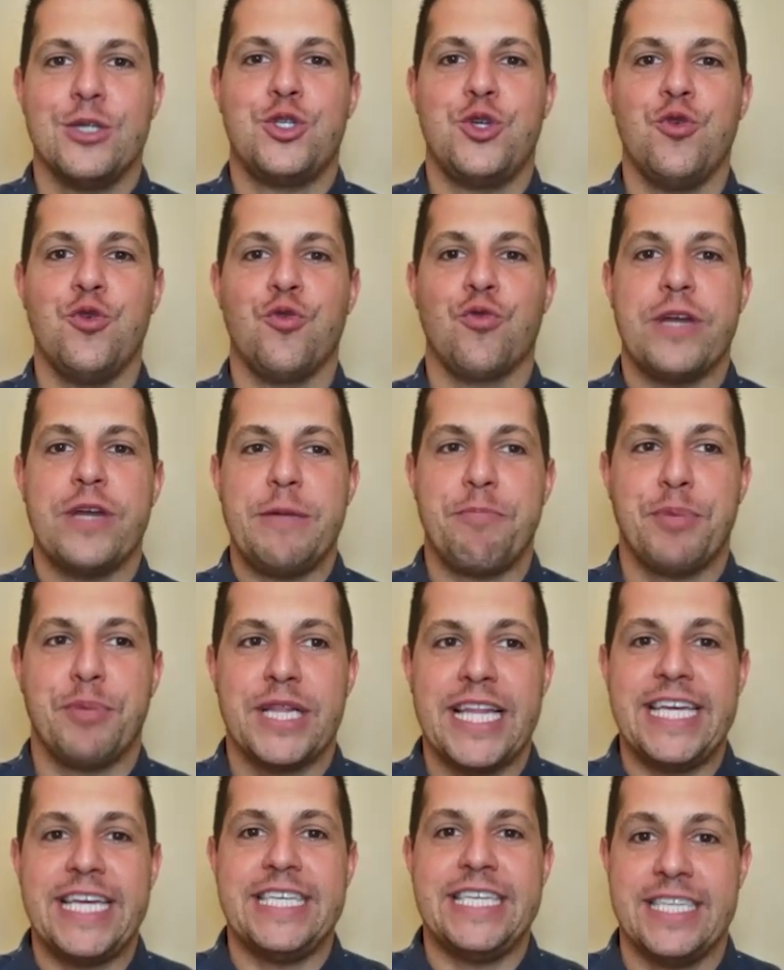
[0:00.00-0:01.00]
To
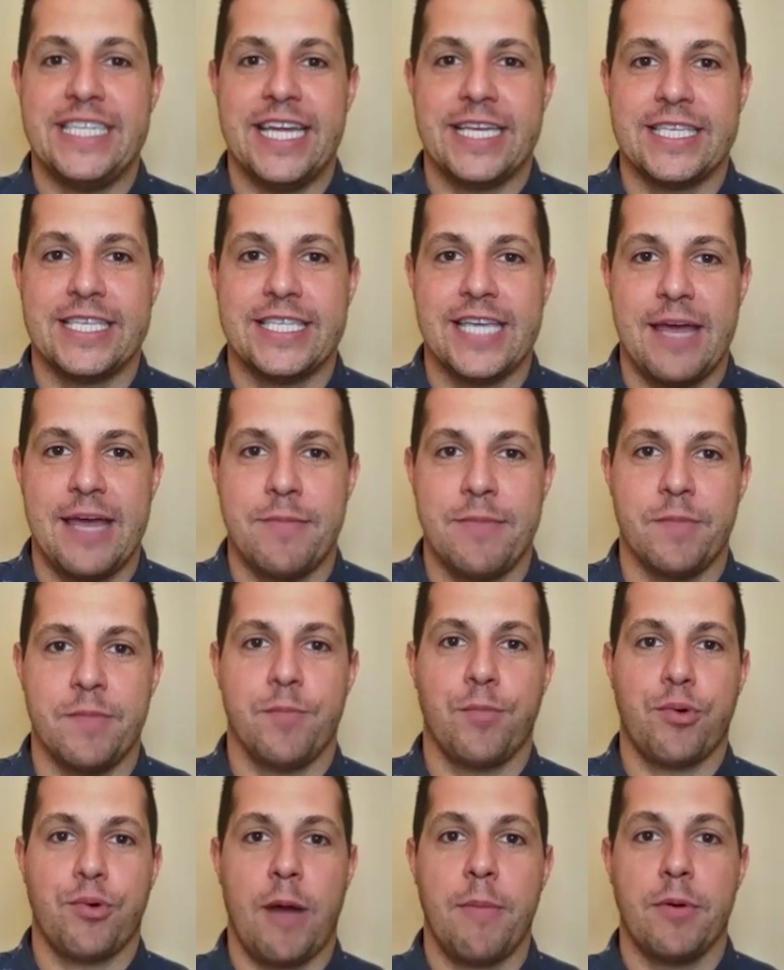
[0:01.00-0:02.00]
replace Nick Saban,
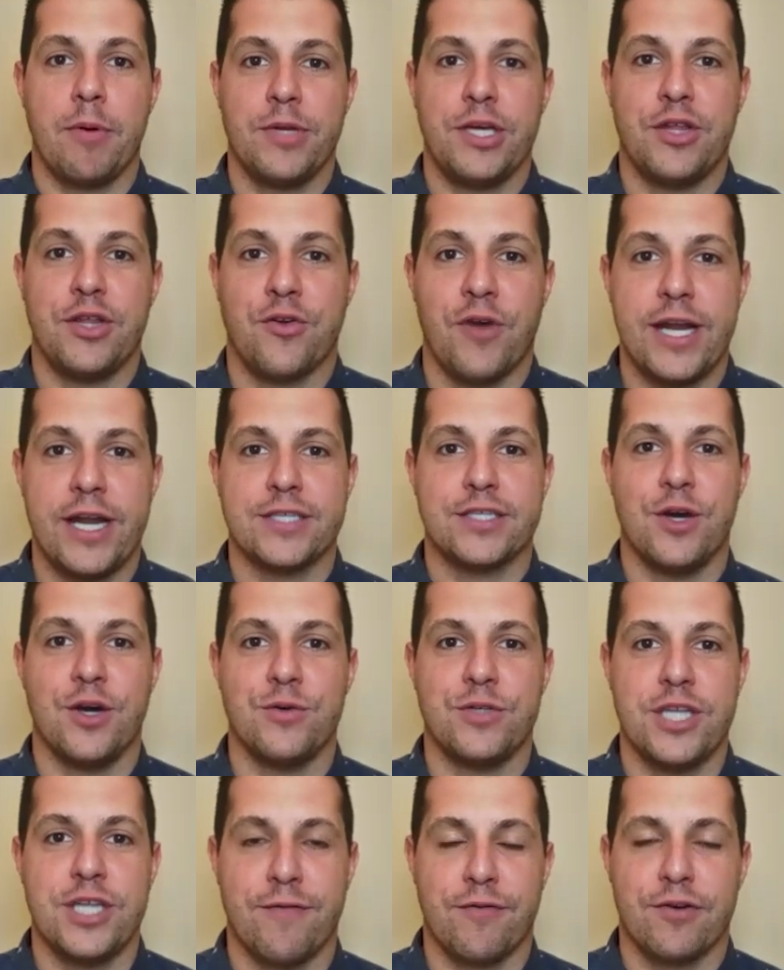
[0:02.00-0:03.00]
probably the greatest
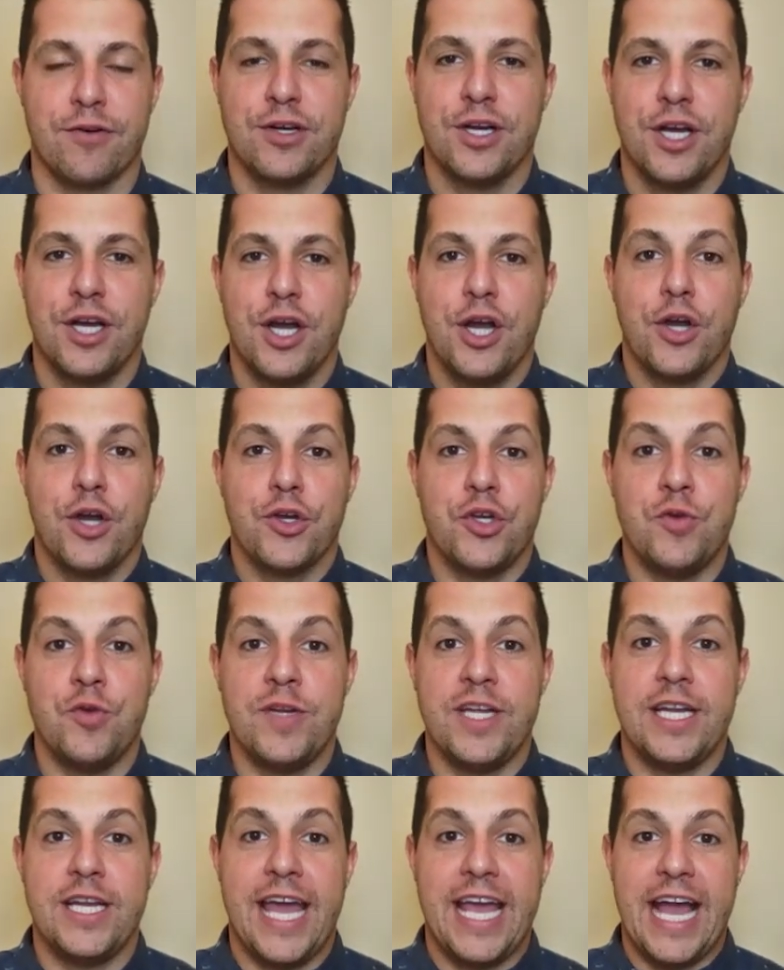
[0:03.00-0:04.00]
coach ever, you
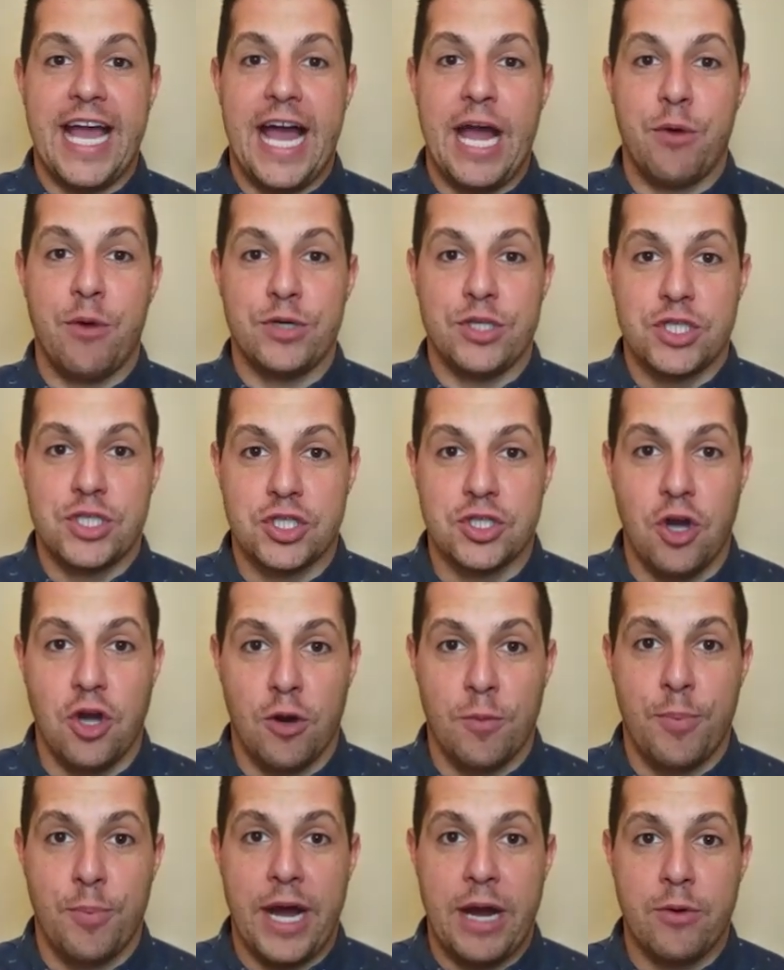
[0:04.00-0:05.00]
need a guy with
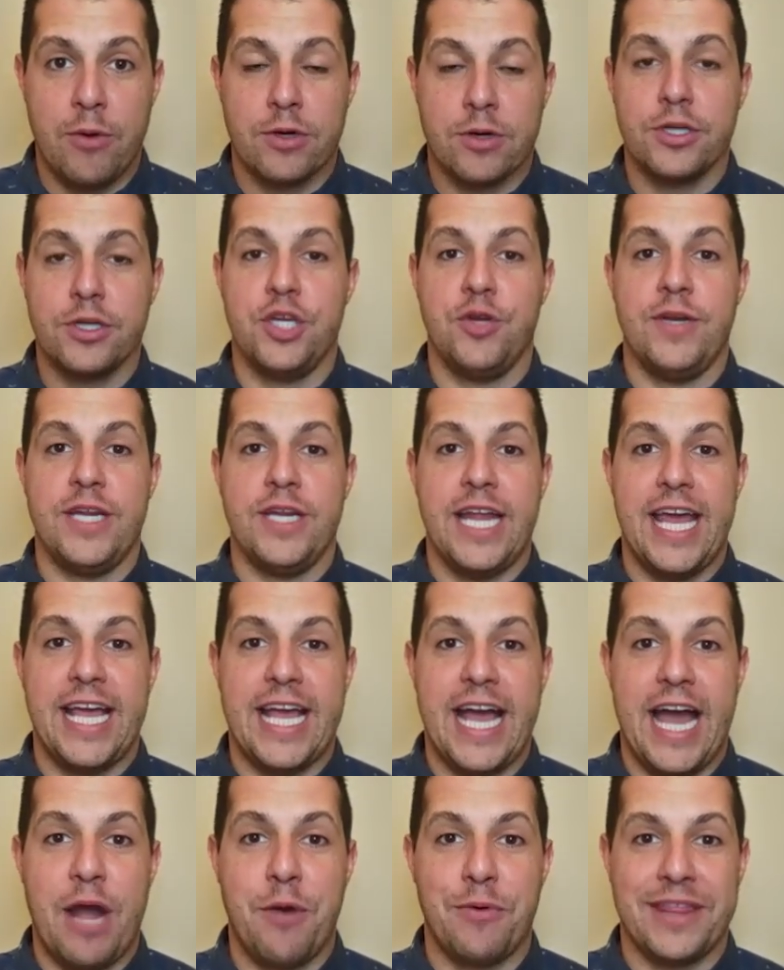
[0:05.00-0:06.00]
star power, you need a
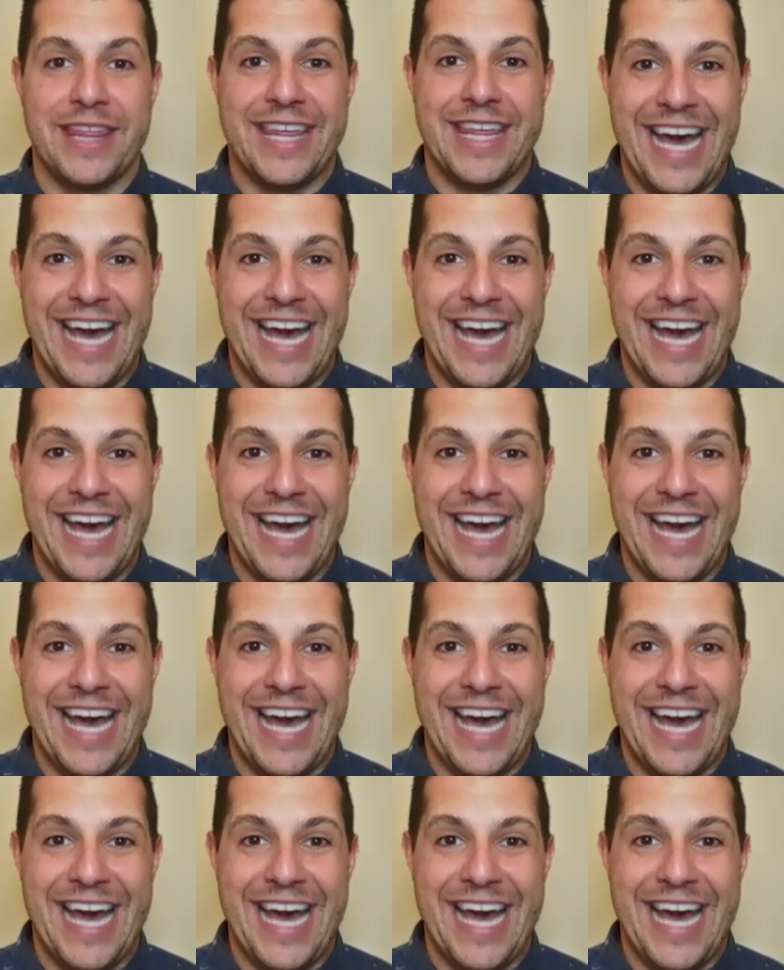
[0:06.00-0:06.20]
guy with